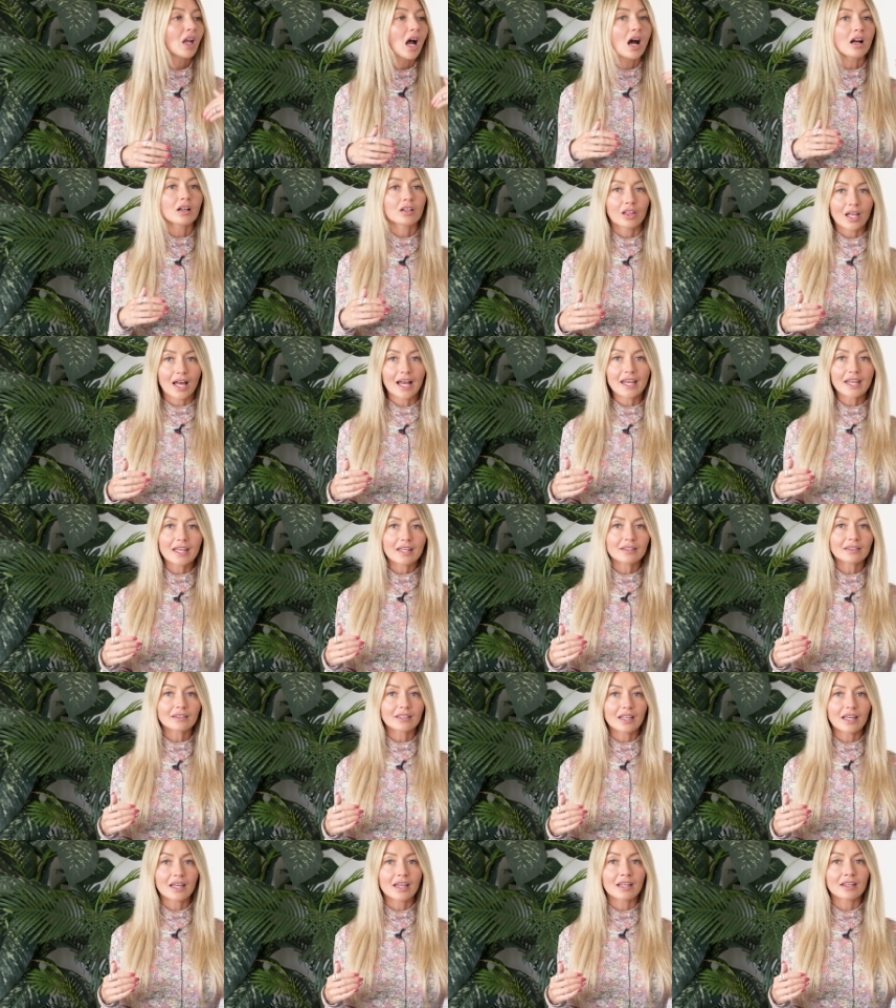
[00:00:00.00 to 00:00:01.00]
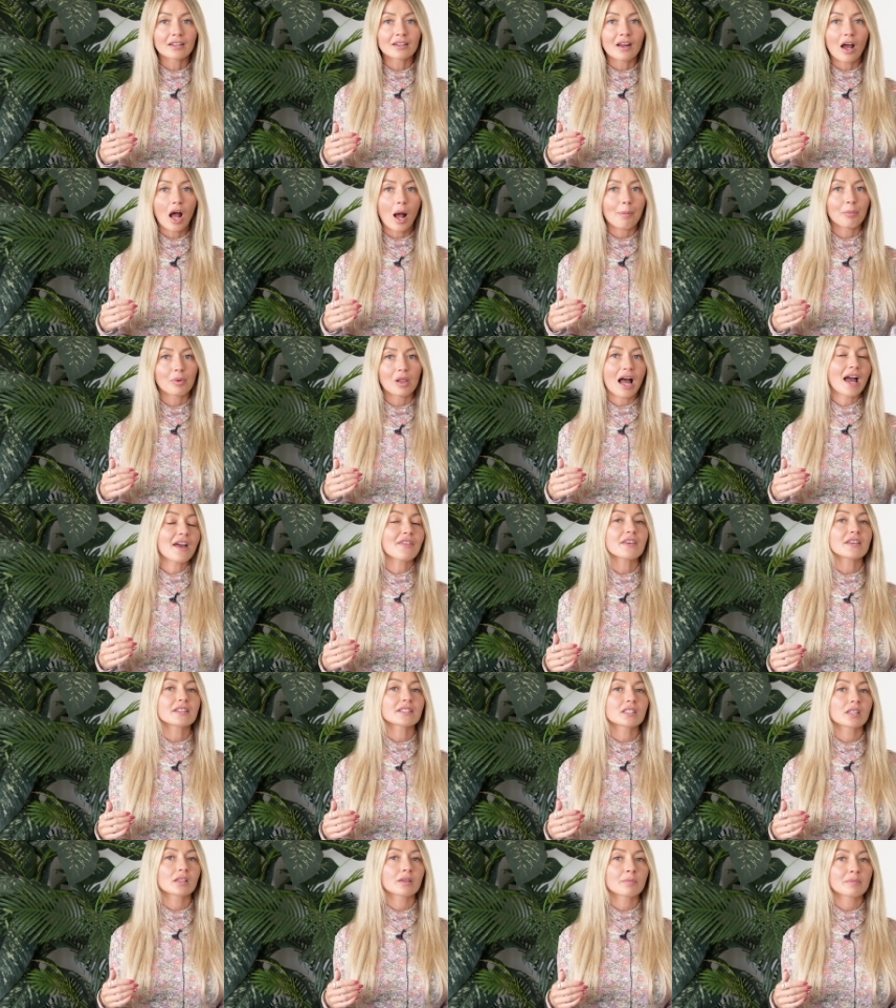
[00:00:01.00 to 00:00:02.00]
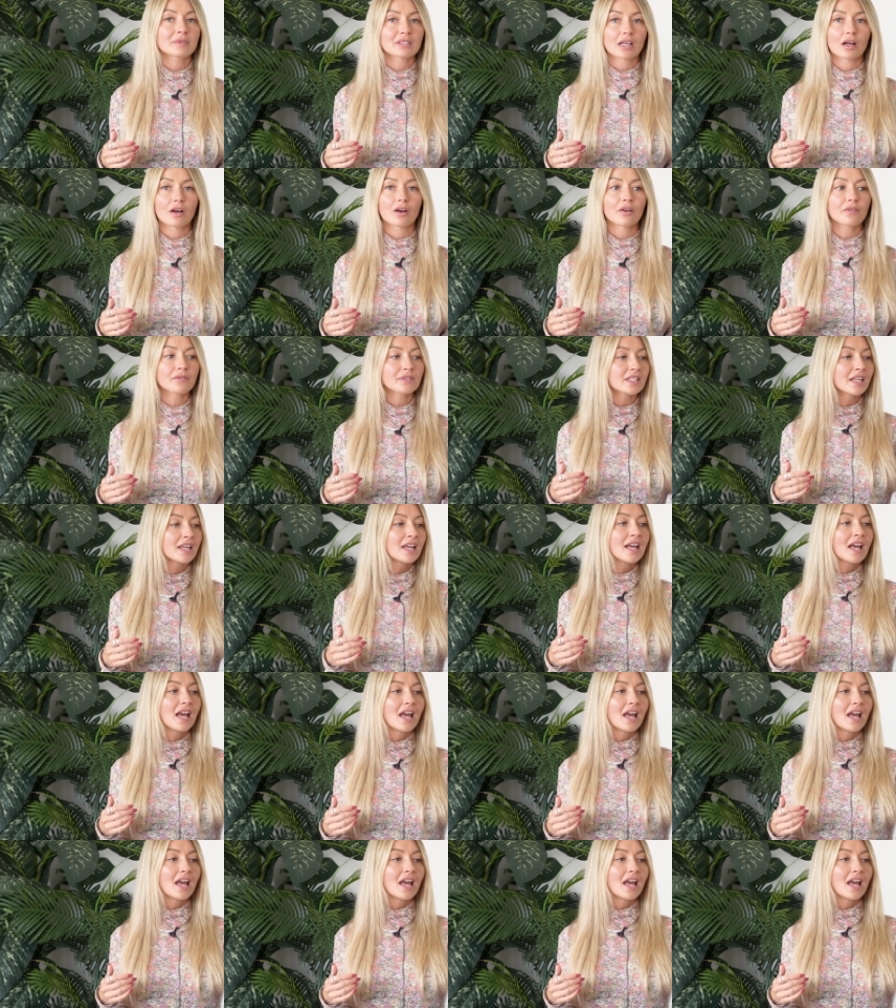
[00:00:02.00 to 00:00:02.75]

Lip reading: A client can apply these to themselves.